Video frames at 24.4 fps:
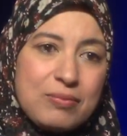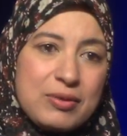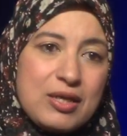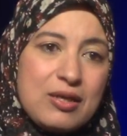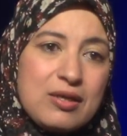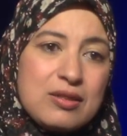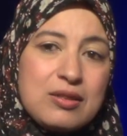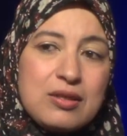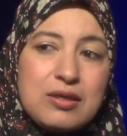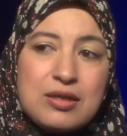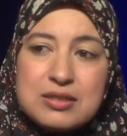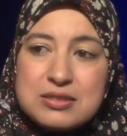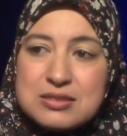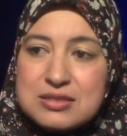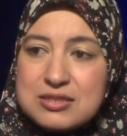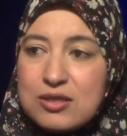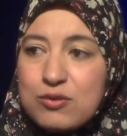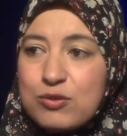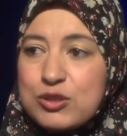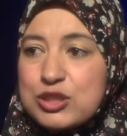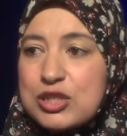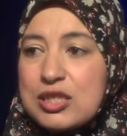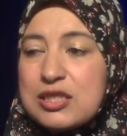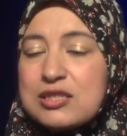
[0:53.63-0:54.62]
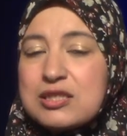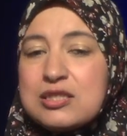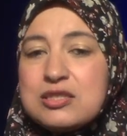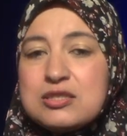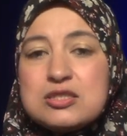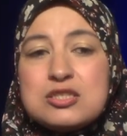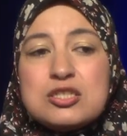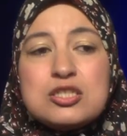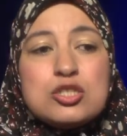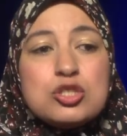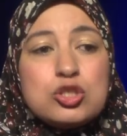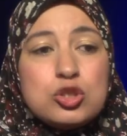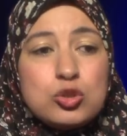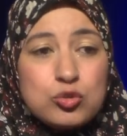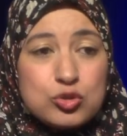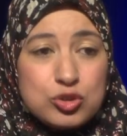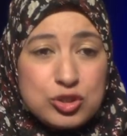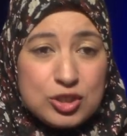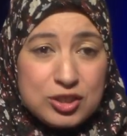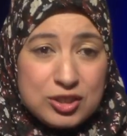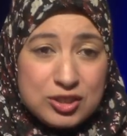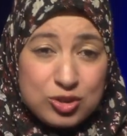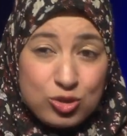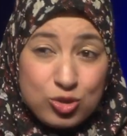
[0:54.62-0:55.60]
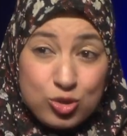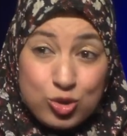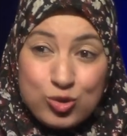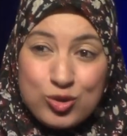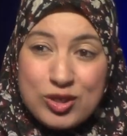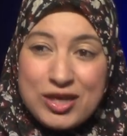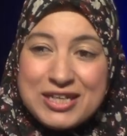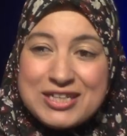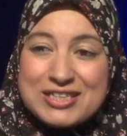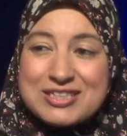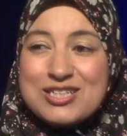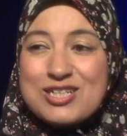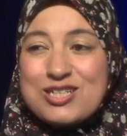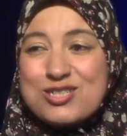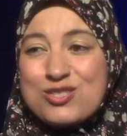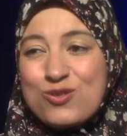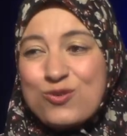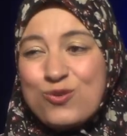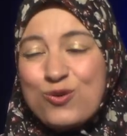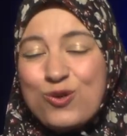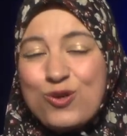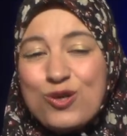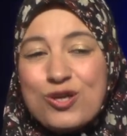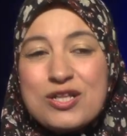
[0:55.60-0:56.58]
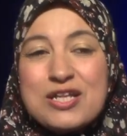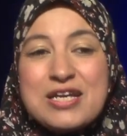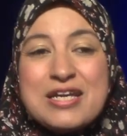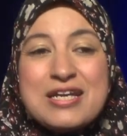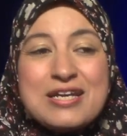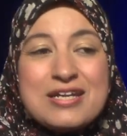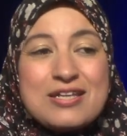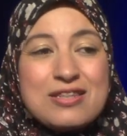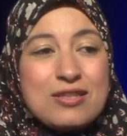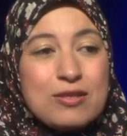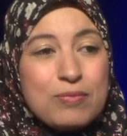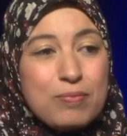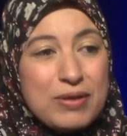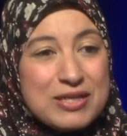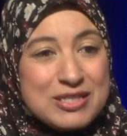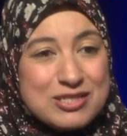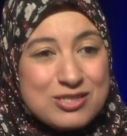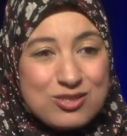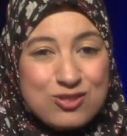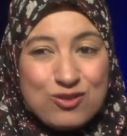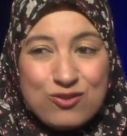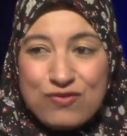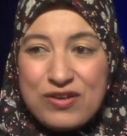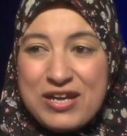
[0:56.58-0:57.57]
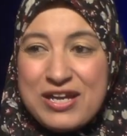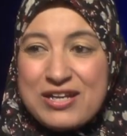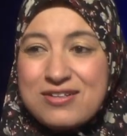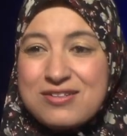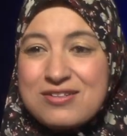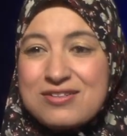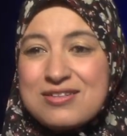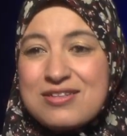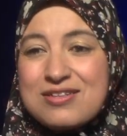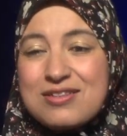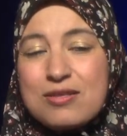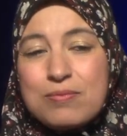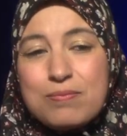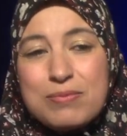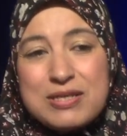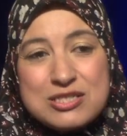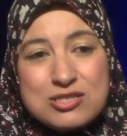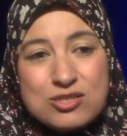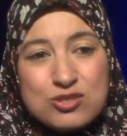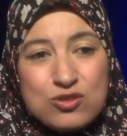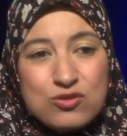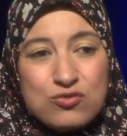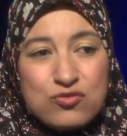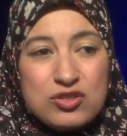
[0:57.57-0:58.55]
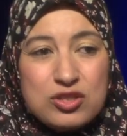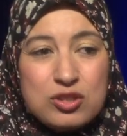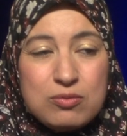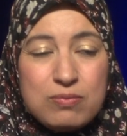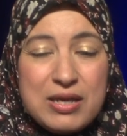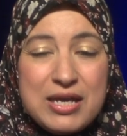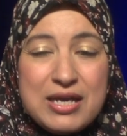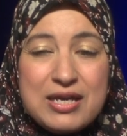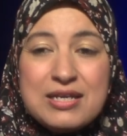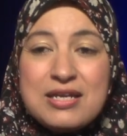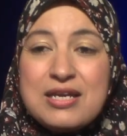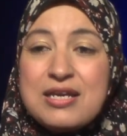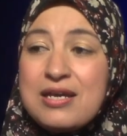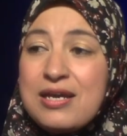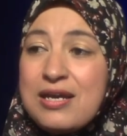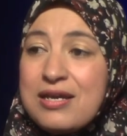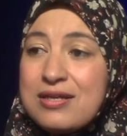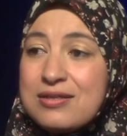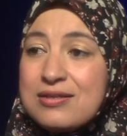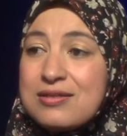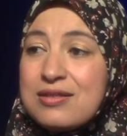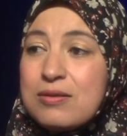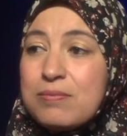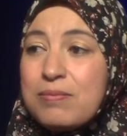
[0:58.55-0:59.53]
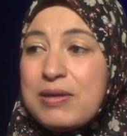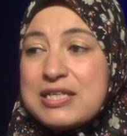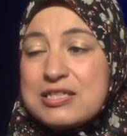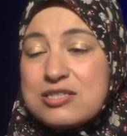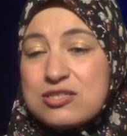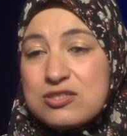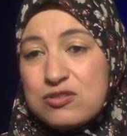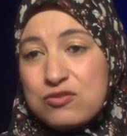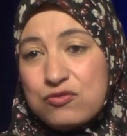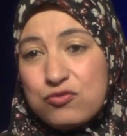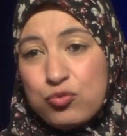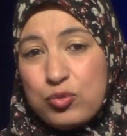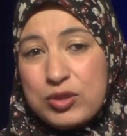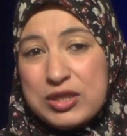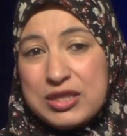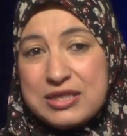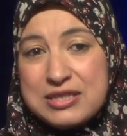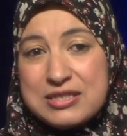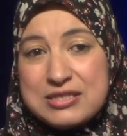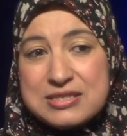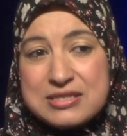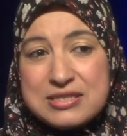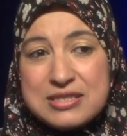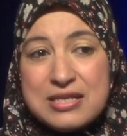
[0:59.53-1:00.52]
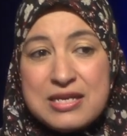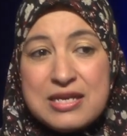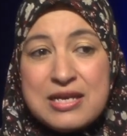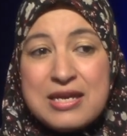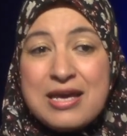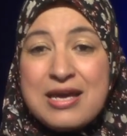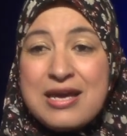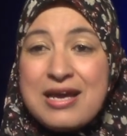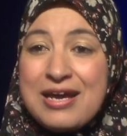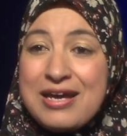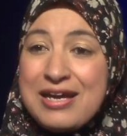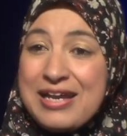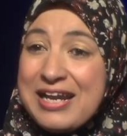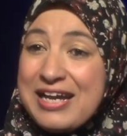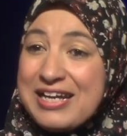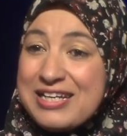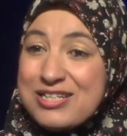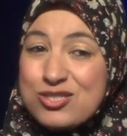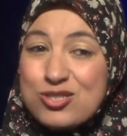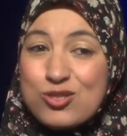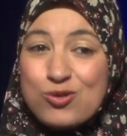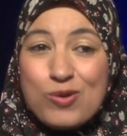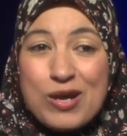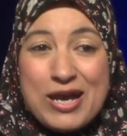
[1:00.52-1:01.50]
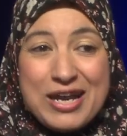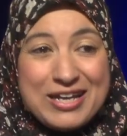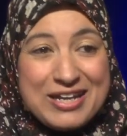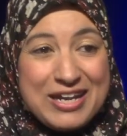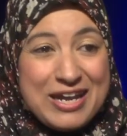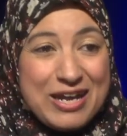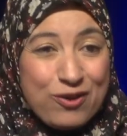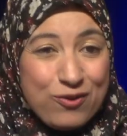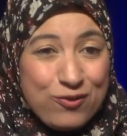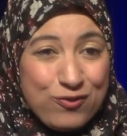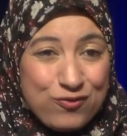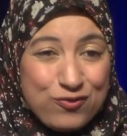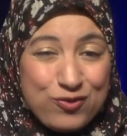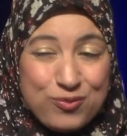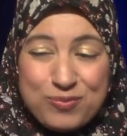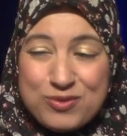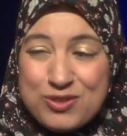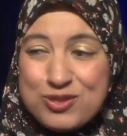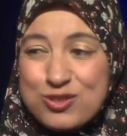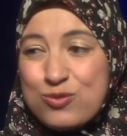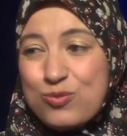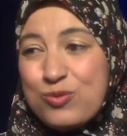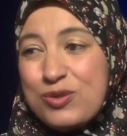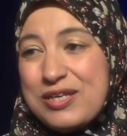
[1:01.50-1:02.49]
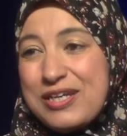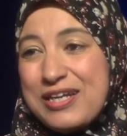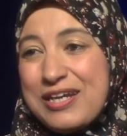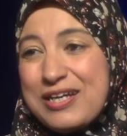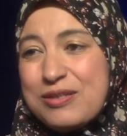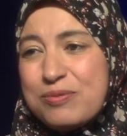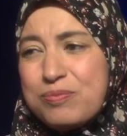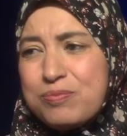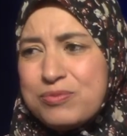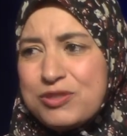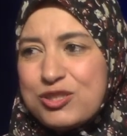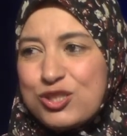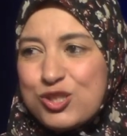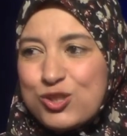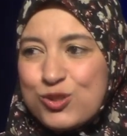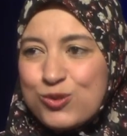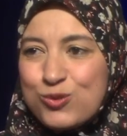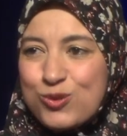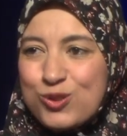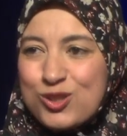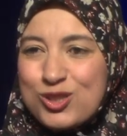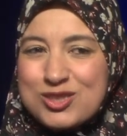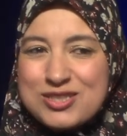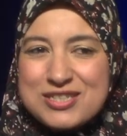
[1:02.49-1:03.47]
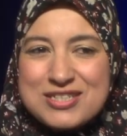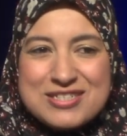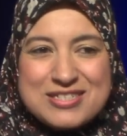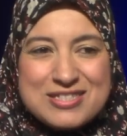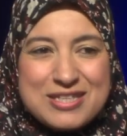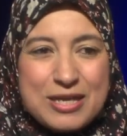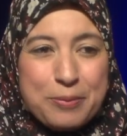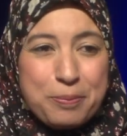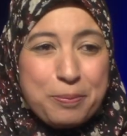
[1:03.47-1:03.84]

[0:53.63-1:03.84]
may Allah Azza wa Jal continue to unite us all in the best of health and the best of iman and in the best of ways. And as you head out from this weekend, be sure to stop